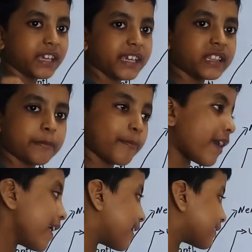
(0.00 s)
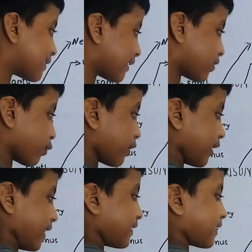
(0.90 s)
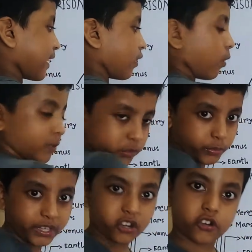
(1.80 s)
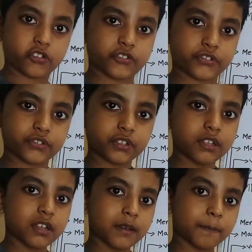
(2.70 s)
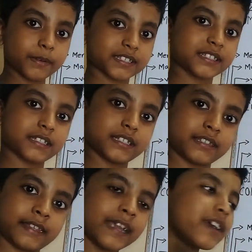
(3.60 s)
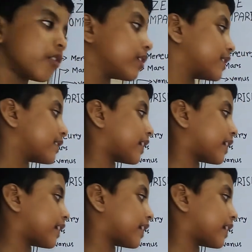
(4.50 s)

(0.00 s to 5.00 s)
in the past, it can hold 3 Earths, but now it